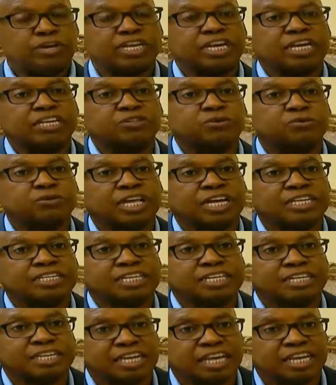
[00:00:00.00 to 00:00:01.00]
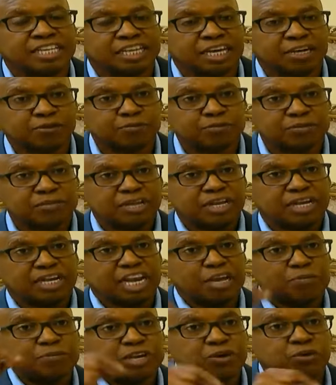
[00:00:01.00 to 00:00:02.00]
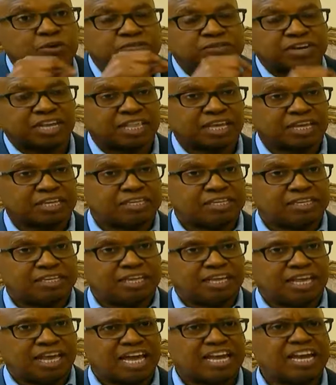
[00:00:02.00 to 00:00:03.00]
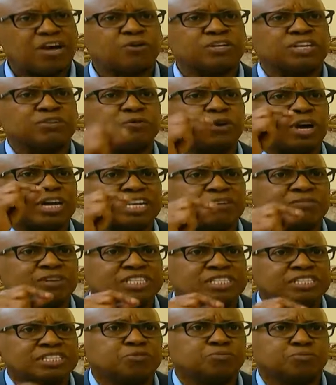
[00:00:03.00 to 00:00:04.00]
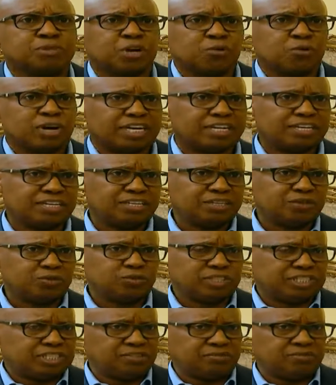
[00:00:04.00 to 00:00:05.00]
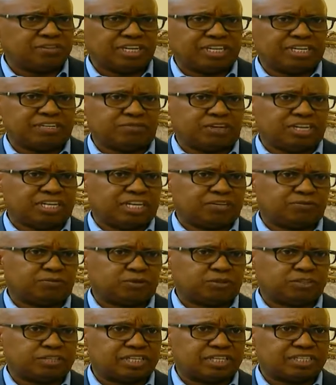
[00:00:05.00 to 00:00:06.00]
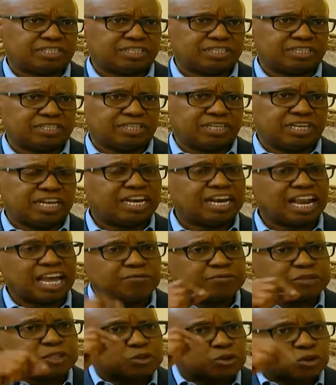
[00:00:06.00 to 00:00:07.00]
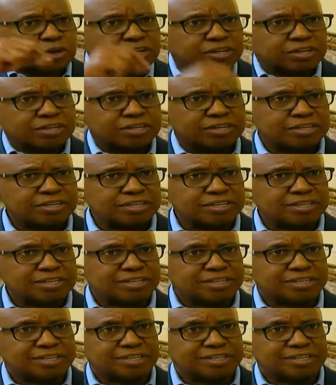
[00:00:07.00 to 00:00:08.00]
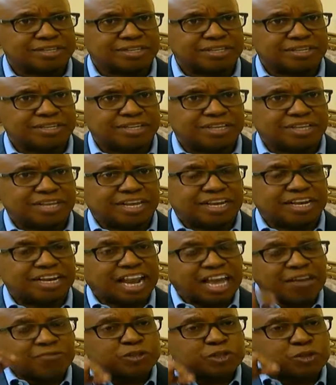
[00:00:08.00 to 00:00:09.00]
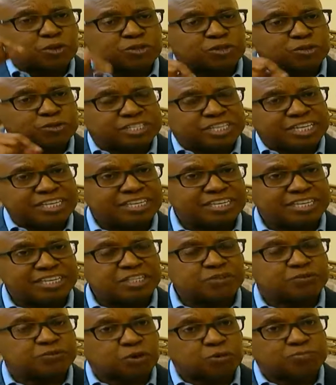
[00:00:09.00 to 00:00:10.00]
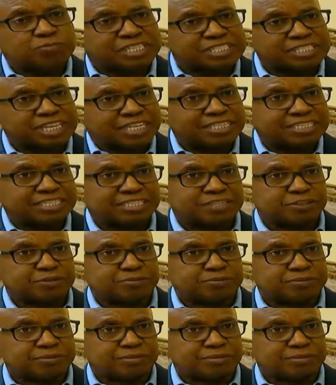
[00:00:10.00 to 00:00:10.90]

We can do that in Kenya. Let me go further. And I'll give you an even simpler one, which is very, very unfortunate. Livestock. Livestock today is 4%